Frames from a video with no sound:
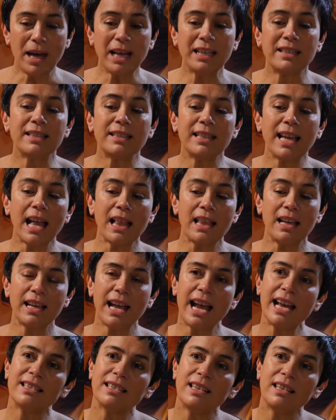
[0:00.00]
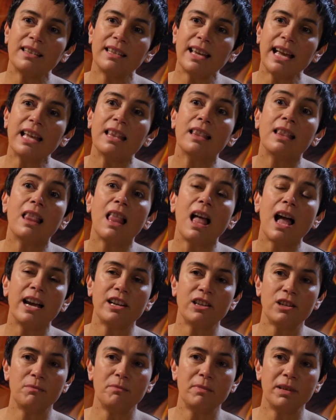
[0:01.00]
sell it as an
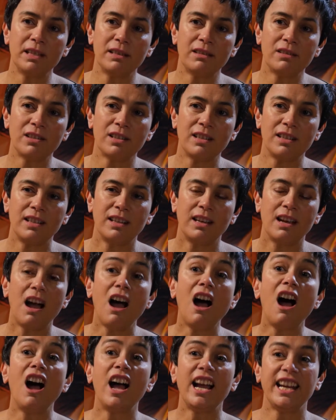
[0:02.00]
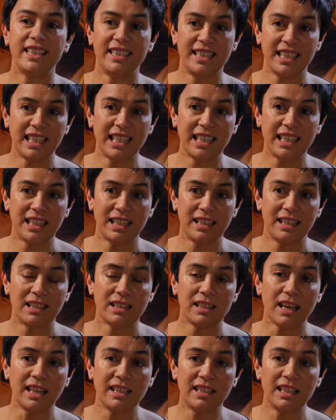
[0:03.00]
Enlightenment idea,
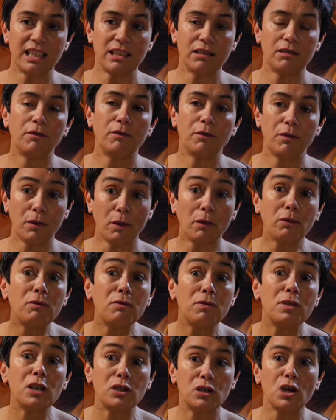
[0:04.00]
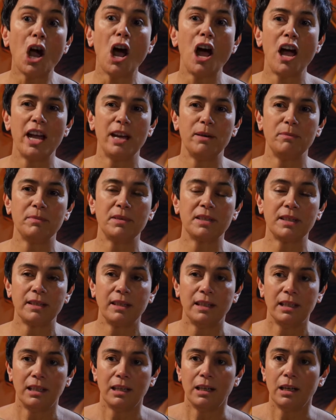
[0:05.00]
this idea of the times.
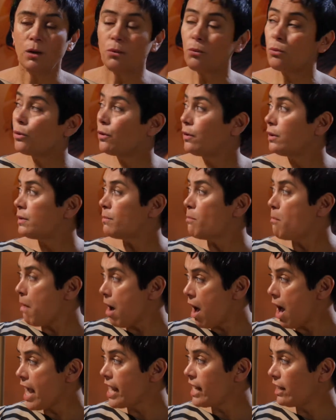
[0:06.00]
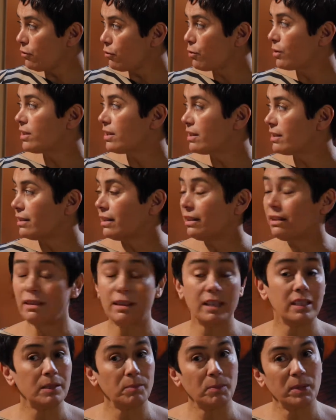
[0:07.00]
Whereas my interest in
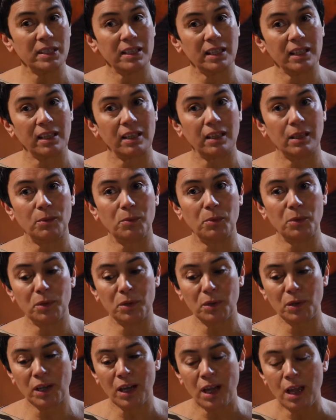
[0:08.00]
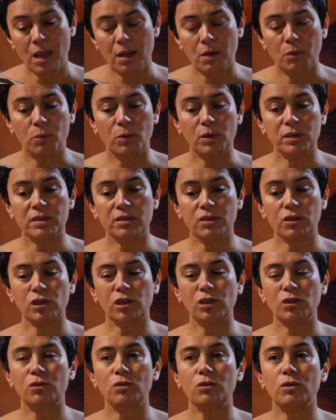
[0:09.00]
this particular work was
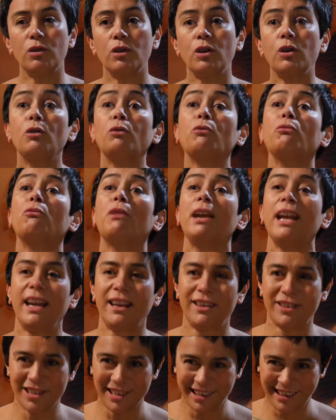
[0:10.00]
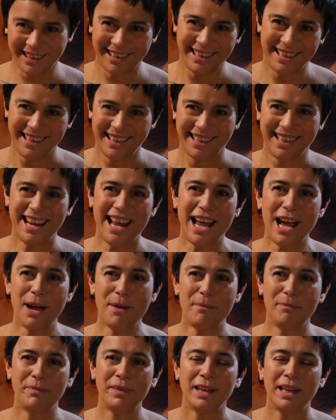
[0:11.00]
to correct
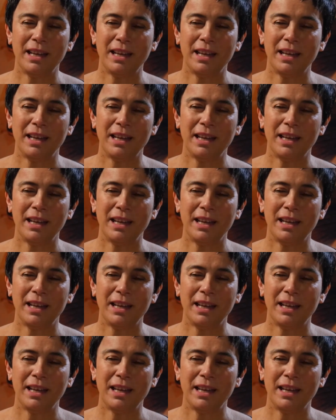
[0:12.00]
a